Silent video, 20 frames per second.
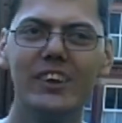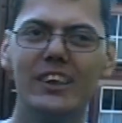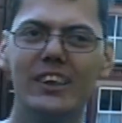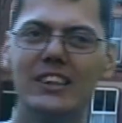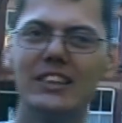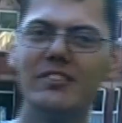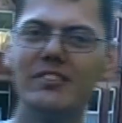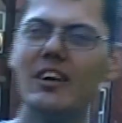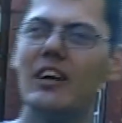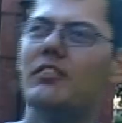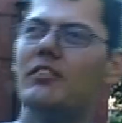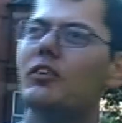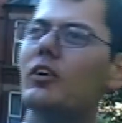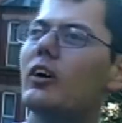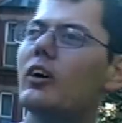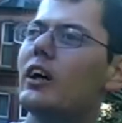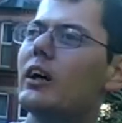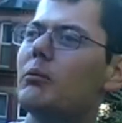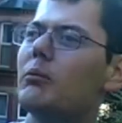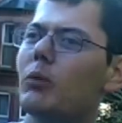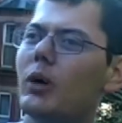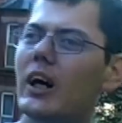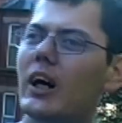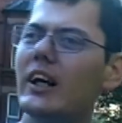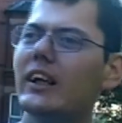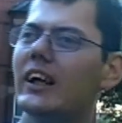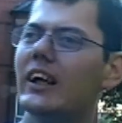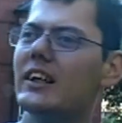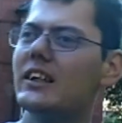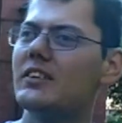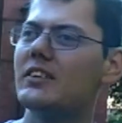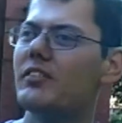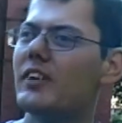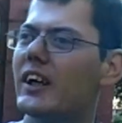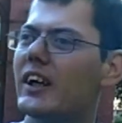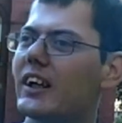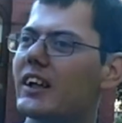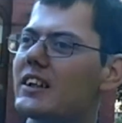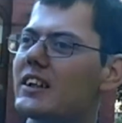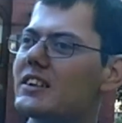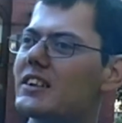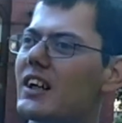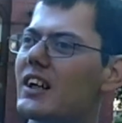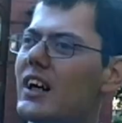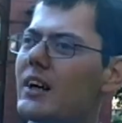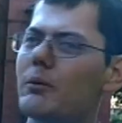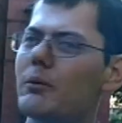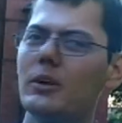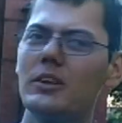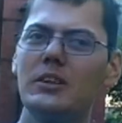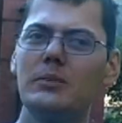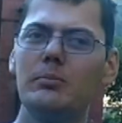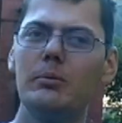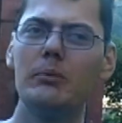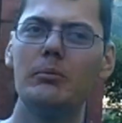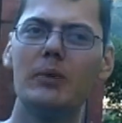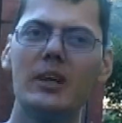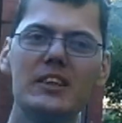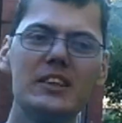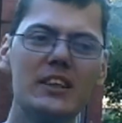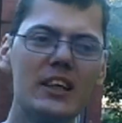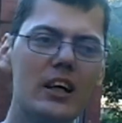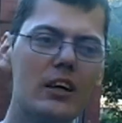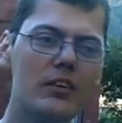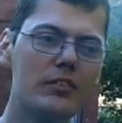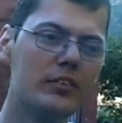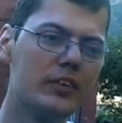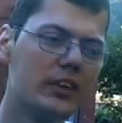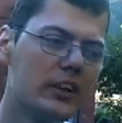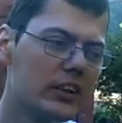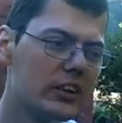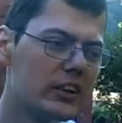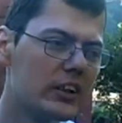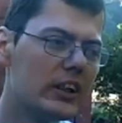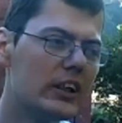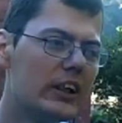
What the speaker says: So therefore, what I like to think is I want to be myself, and